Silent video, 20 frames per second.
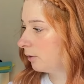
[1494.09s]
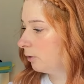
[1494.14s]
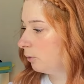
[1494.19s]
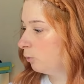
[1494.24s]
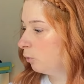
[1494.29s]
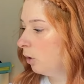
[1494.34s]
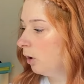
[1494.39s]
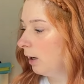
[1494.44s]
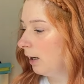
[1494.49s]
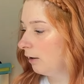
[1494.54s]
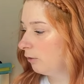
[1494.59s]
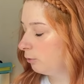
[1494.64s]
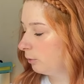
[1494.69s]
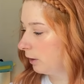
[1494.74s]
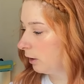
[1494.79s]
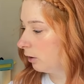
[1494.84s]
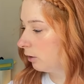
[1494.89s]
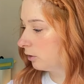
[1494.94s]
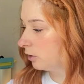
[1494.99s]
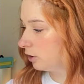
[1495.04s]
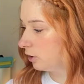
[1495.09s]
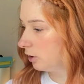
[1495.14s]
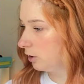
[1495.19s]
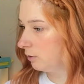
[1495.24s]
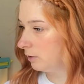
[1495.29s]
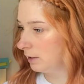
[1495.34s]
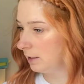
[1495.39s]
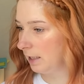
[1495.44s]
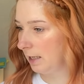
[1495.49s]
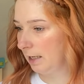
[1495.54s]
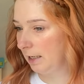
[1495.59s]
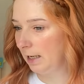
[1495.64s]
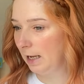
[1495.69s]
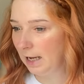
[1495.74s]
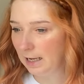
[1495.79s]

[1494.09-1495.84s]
what have we got to do today?